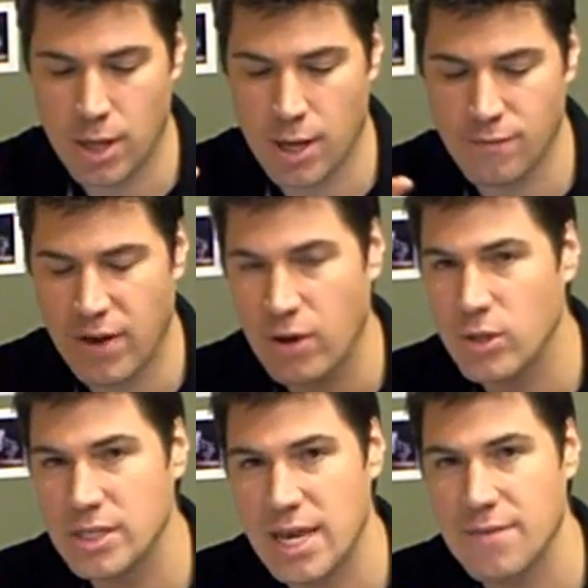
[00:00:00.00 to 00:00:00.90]
Uh,
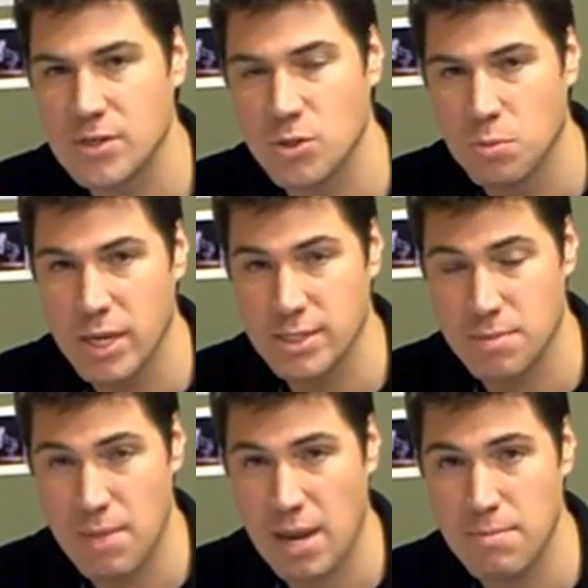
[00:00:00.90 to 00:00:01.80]
Viola Davis, who plays the
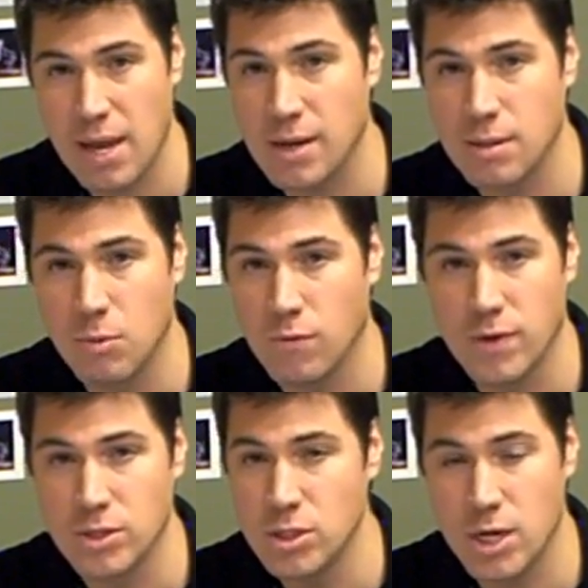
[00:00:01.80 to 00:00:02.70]
main maid in the
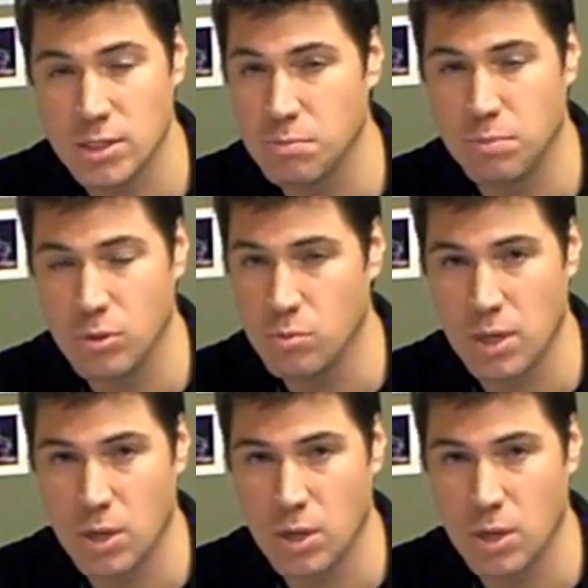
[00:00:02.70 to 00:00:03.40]
movie, just blew me